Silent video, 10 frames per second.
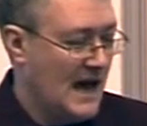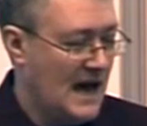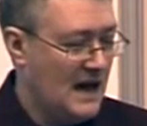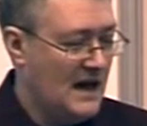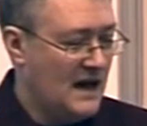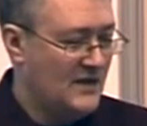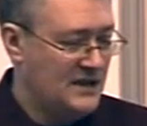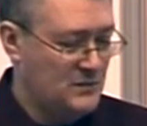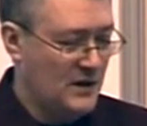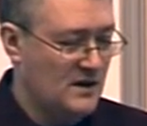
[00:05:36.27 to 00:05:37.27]
And
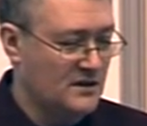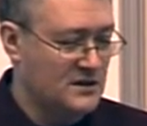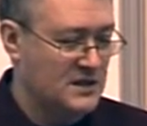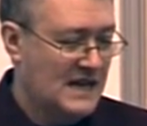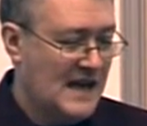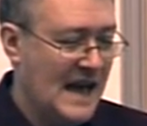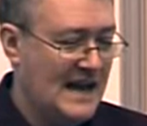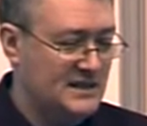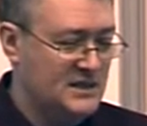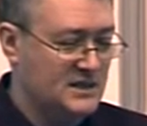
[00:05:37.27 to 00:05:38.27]
that's because
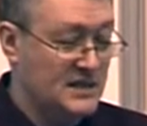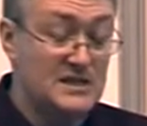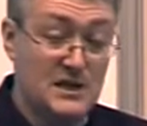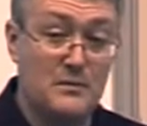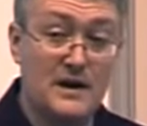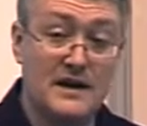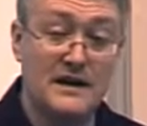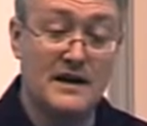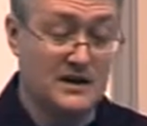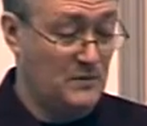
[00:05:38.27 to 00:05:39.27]
as
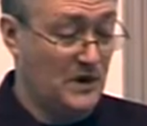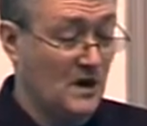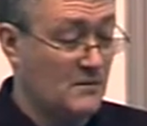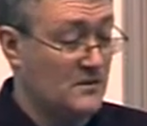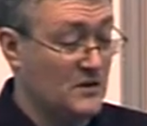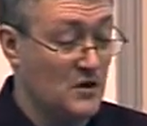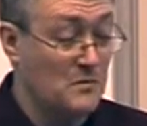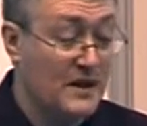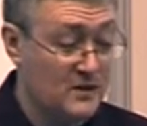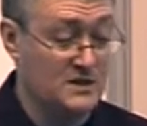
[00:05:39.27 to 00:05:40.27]
TCP has become the
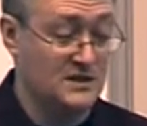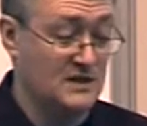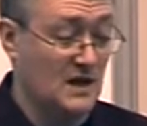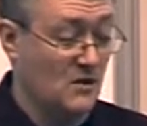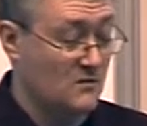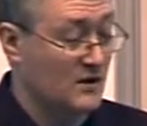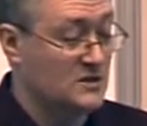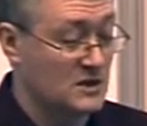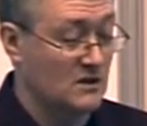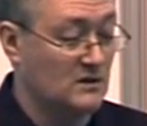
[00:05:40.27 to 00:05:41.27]
ubiquitous network
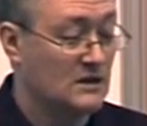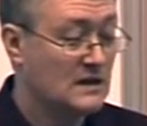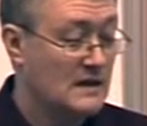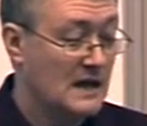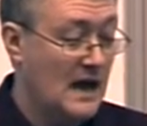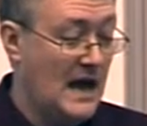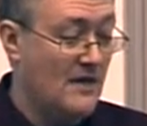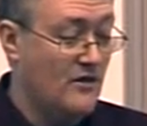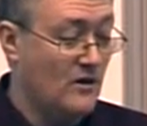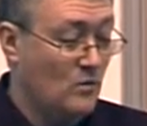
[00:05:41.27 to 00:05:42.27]
protocol
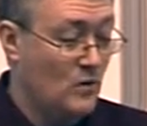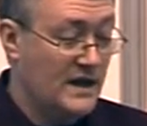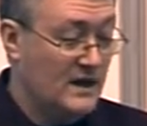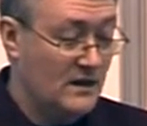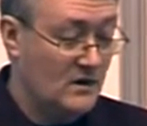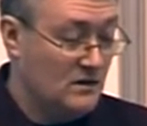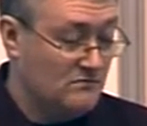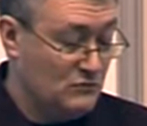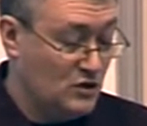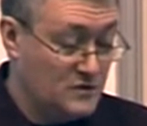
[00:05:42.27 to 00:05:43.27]
that we
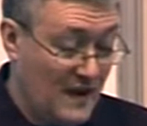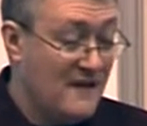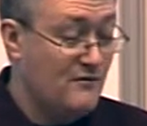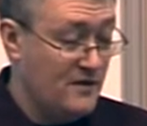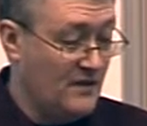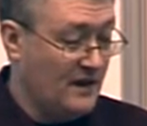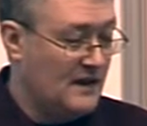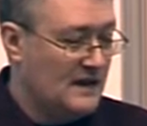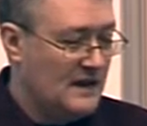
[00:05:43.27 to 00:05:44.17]
use for everything,